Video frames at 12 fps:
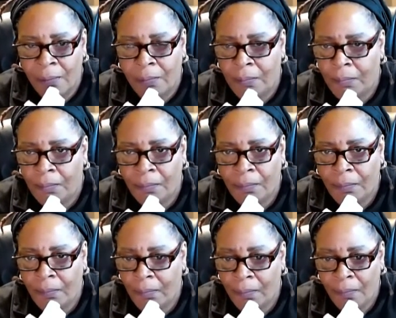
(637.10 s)

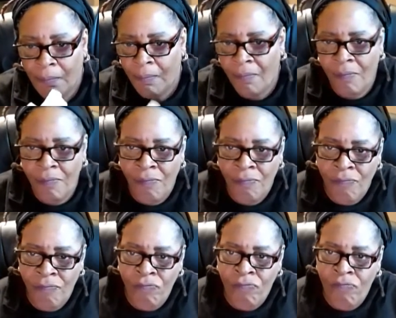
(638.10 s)

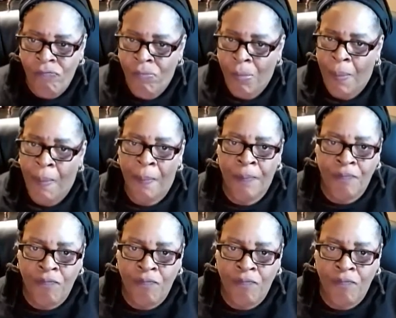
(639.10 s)
No one is speaking in this clip.